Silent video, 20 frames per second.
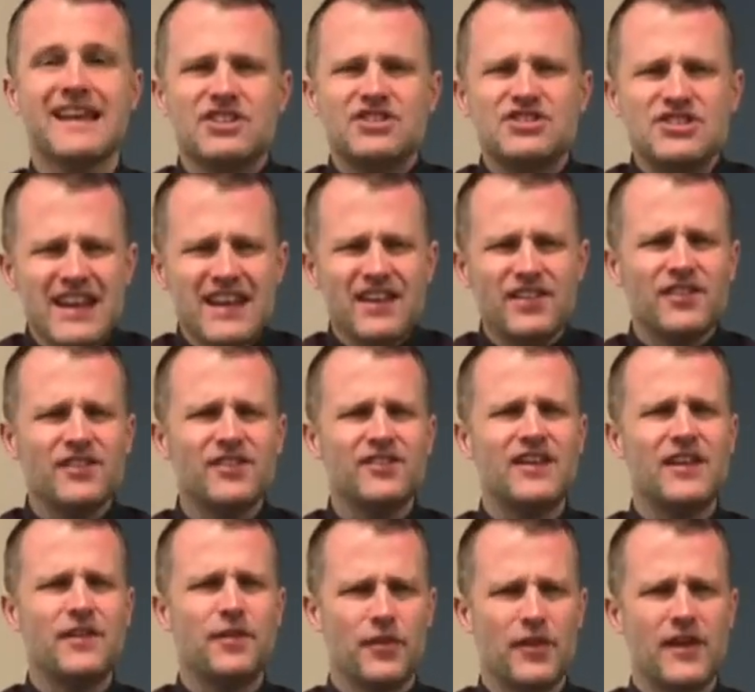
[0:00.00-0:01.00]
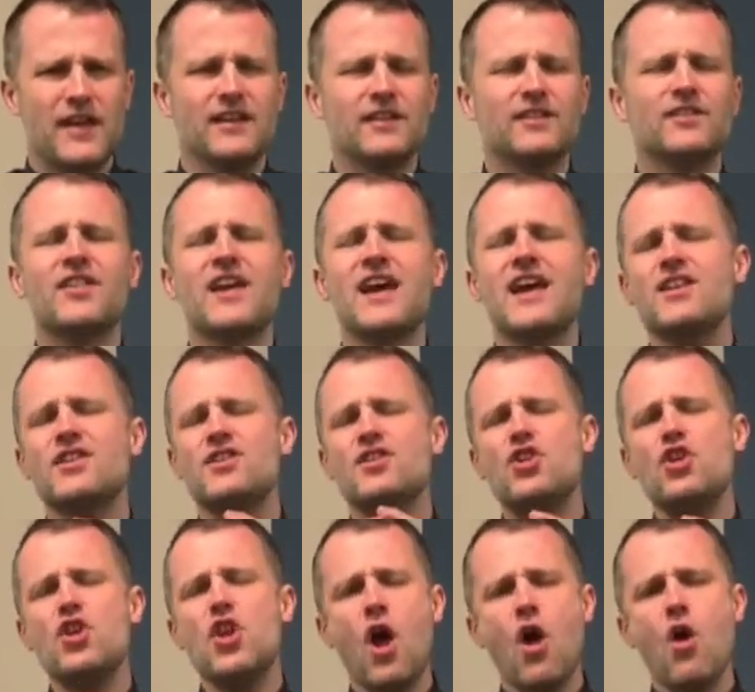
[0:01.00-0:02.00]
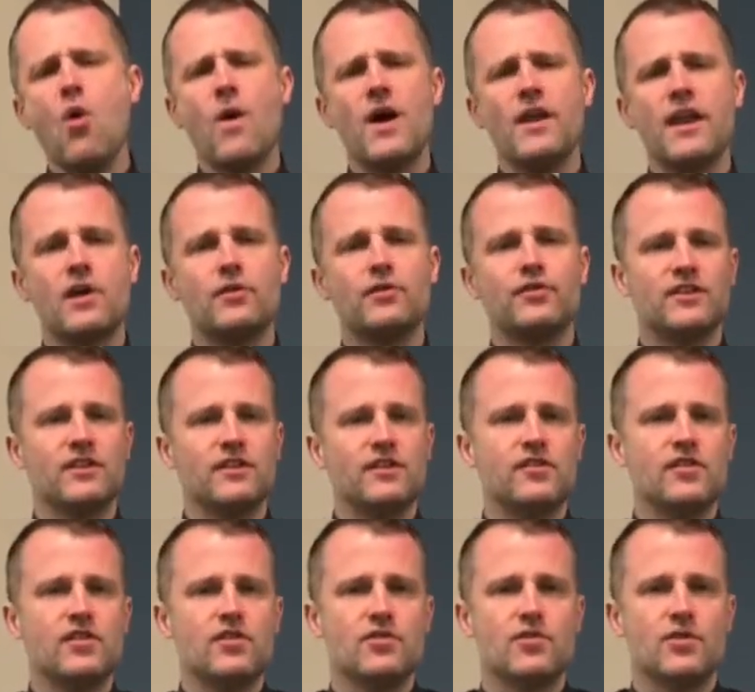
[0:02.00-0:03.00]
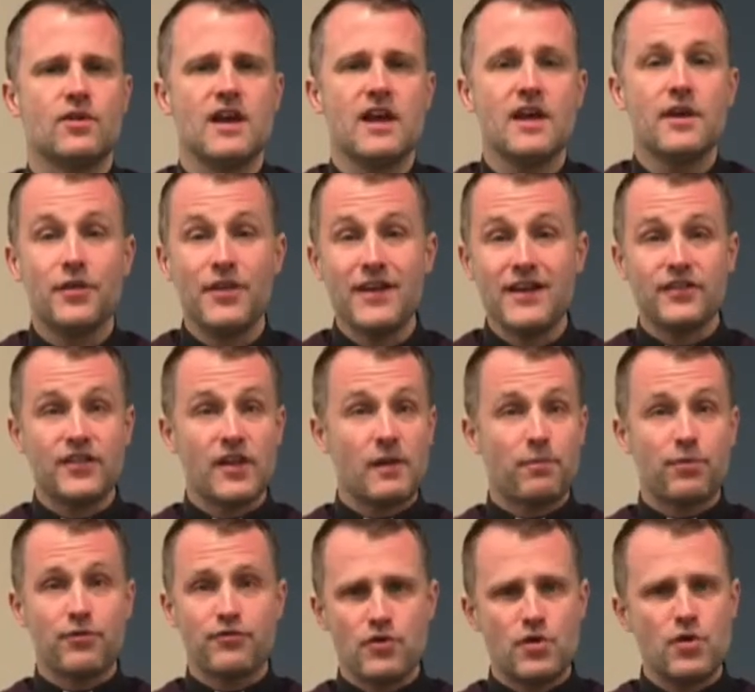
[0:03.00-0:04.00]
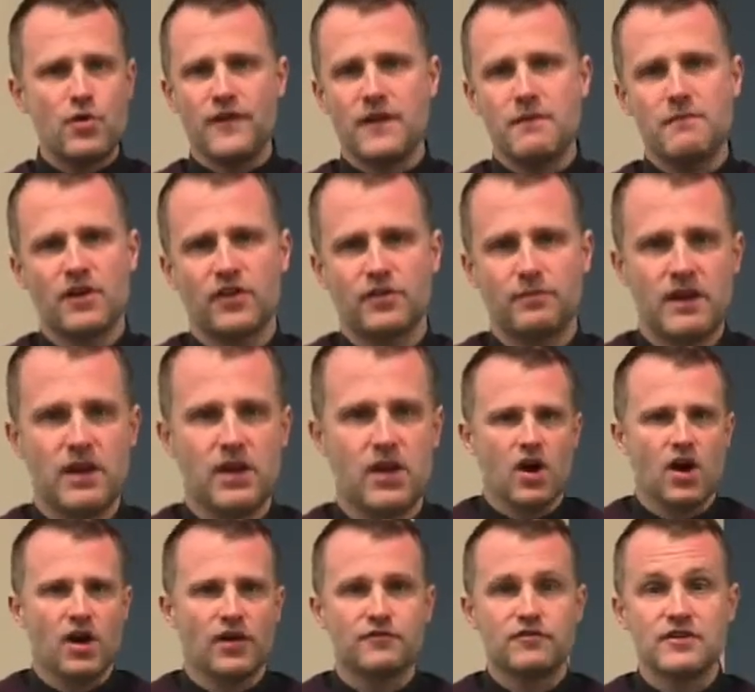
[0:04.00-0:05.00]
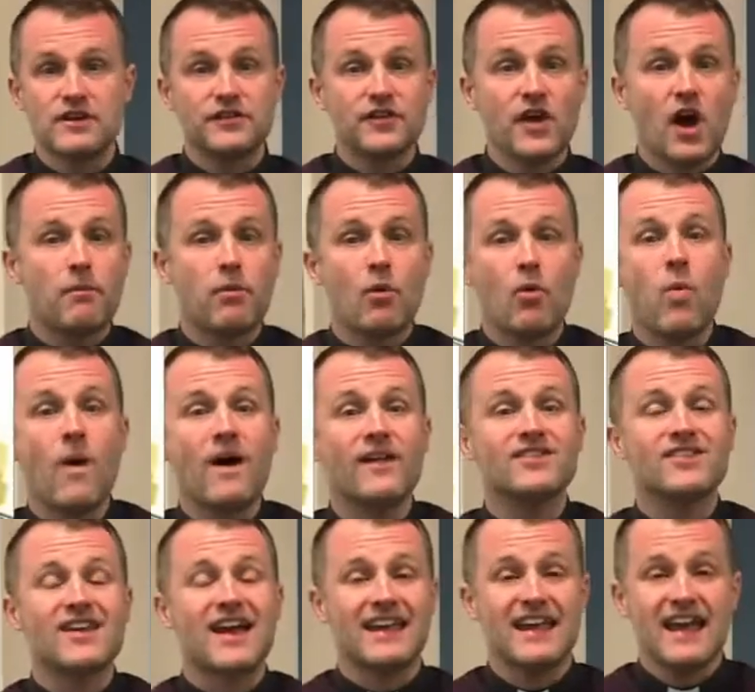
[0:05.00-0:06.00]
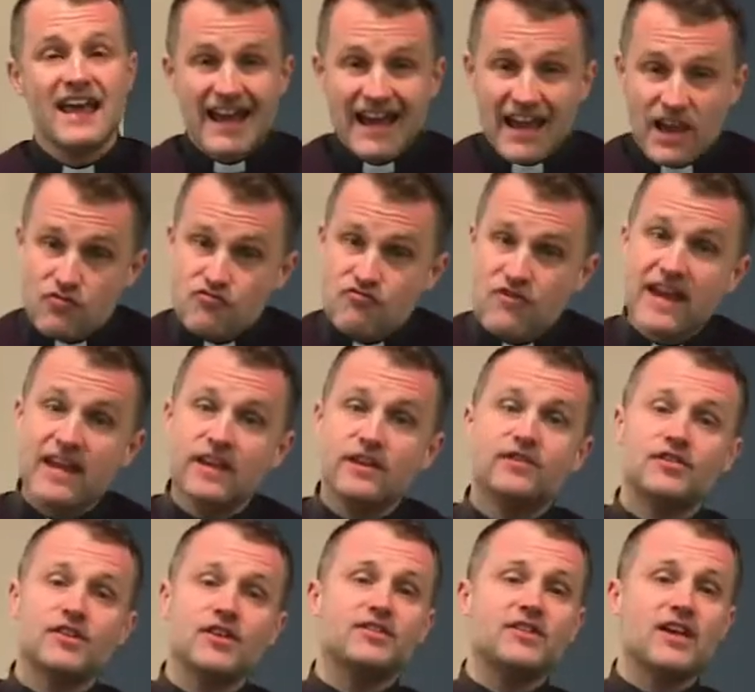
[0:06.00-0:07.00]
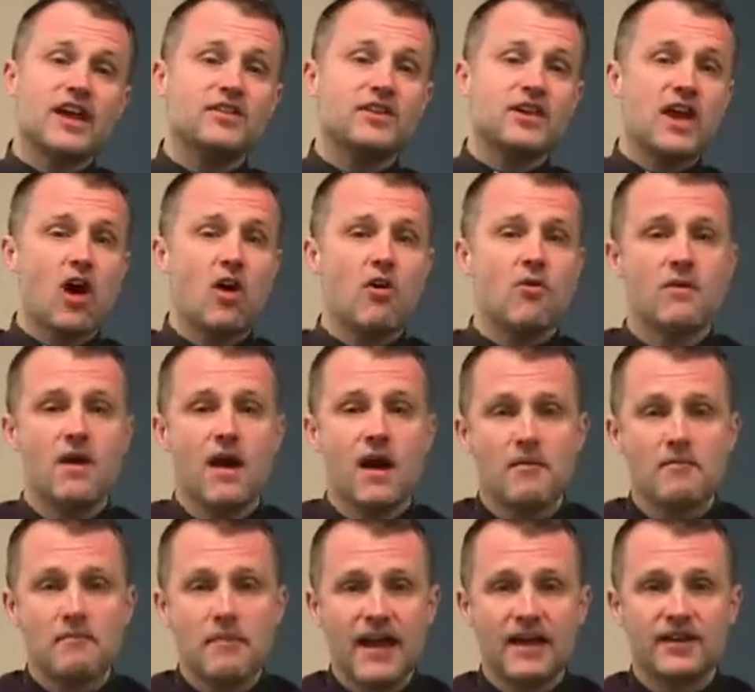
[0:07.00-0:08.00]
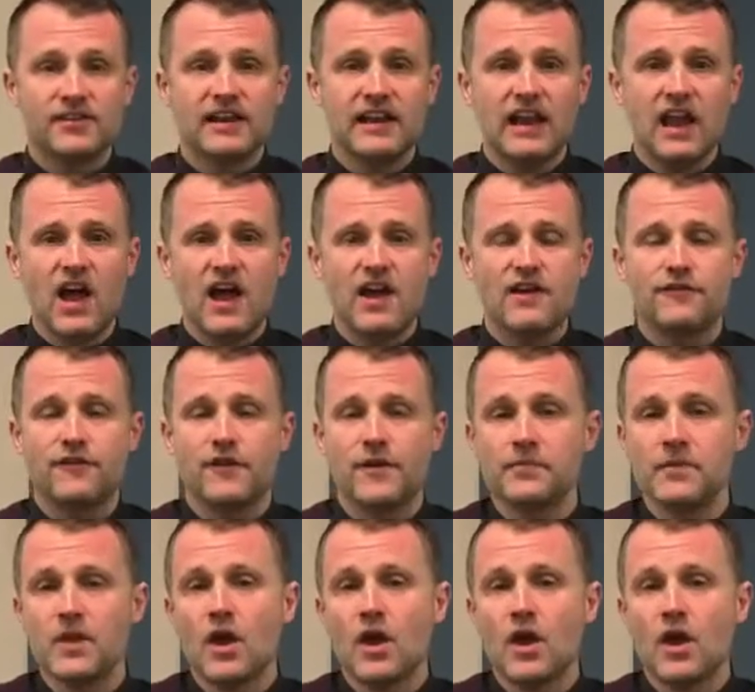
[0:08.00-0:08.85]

Jesus did things that no one else can do, things that prove he must be God. For example, one day he raised a dead girl back to life.